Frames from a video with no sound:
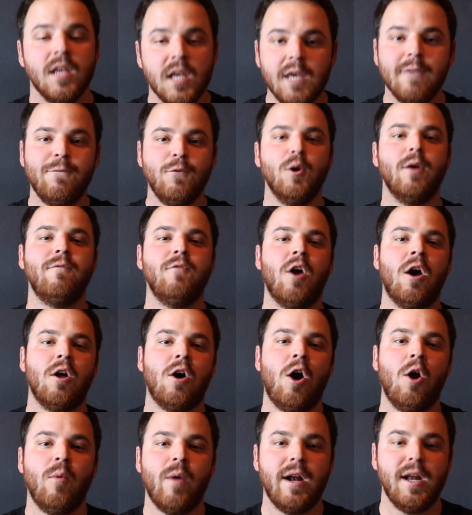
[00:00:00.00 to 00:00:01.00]
If you have
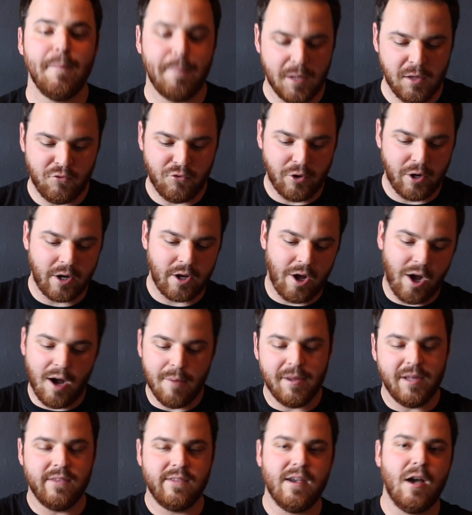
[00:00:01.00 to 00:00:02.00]
not already, be sure to
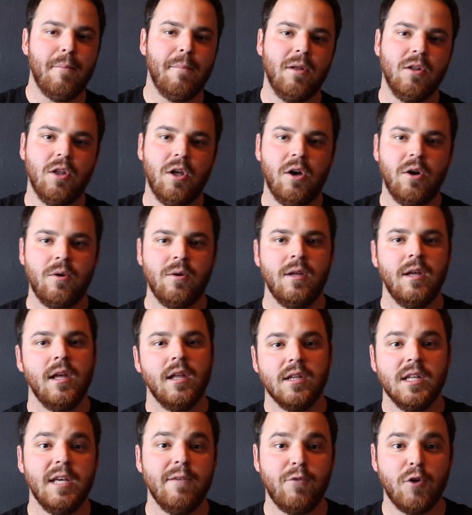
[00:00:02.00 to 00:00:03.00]
comment down below,
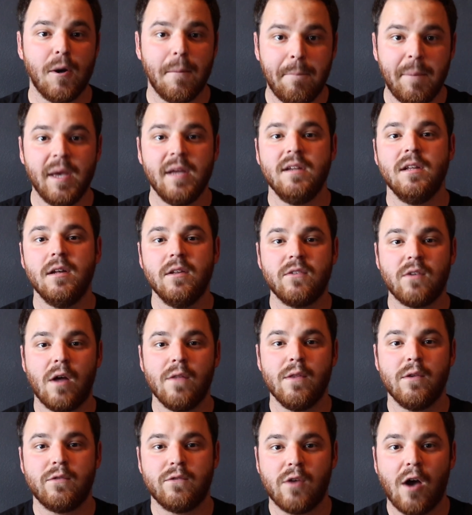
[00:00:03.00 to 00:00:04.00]
leave your opinions
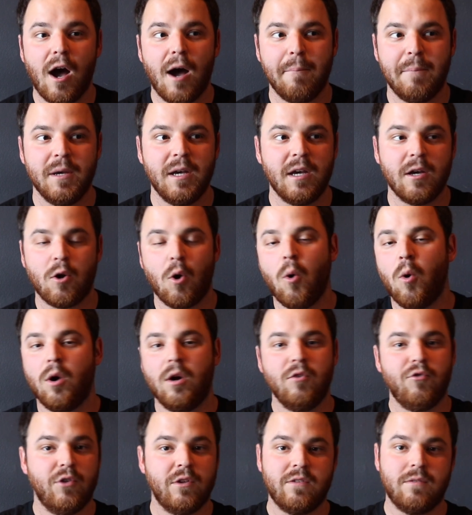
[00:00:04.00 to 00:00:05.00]
on this topic,
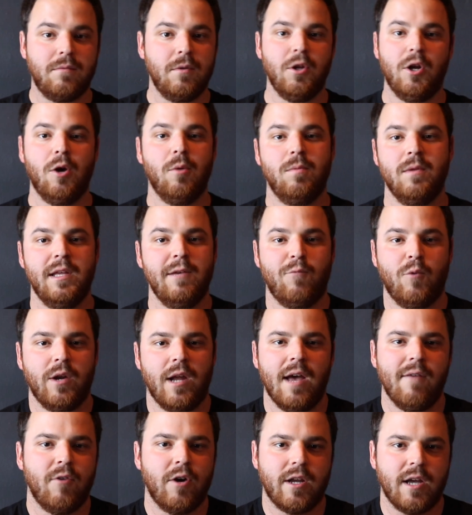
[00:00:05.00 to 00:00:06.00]
or just, you know, leave
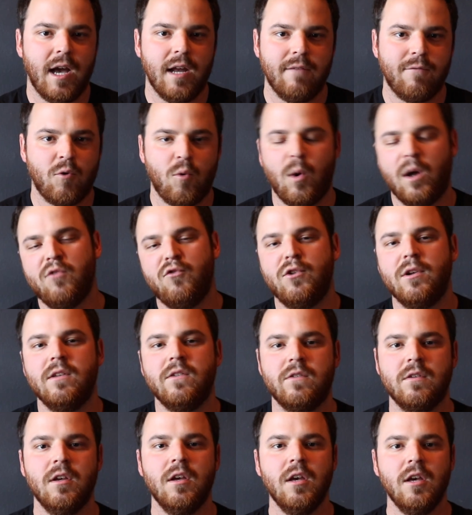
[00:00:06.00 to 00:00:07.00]
whatever kind of
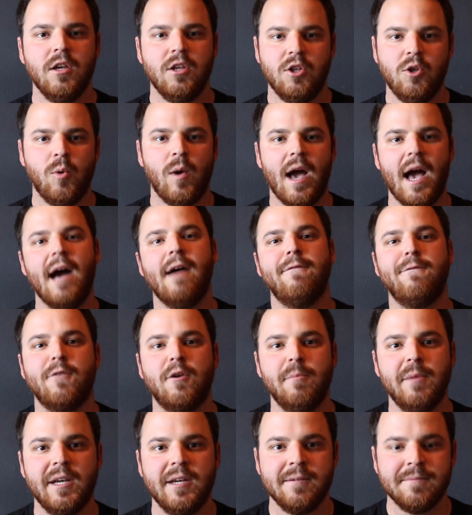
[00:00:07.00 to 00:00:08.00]
questions you have
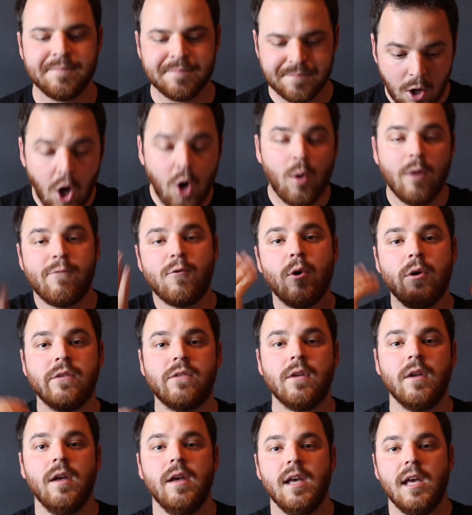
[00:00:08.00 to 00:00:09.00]
for me. Oh, of
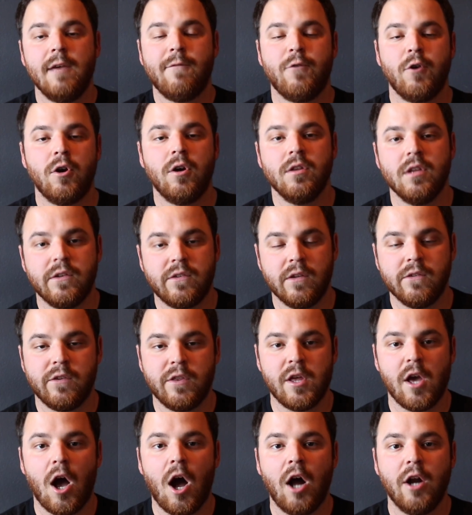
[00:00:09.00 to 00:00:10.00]
course, if you're listening to
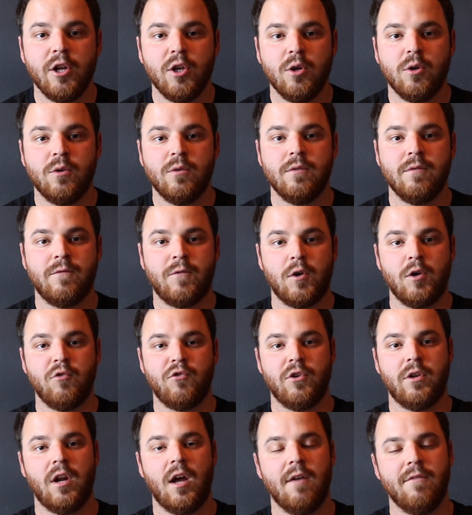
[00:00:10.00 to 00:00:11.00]
the audio
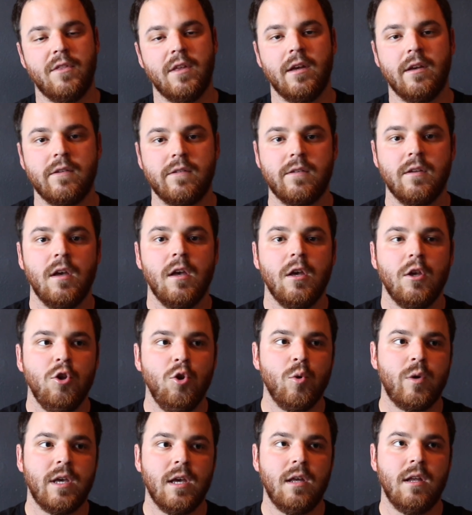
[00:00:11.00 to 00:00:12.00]
version of this,
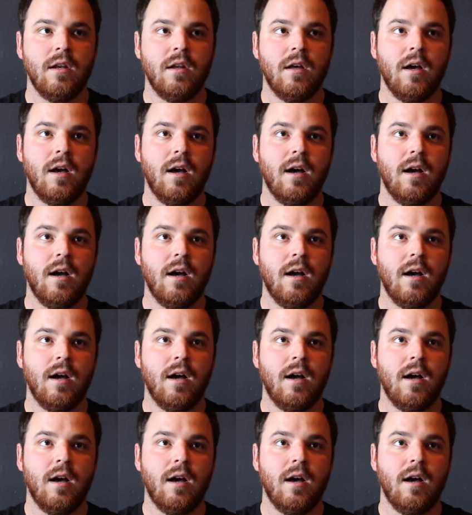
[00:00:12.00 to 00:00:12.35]
you can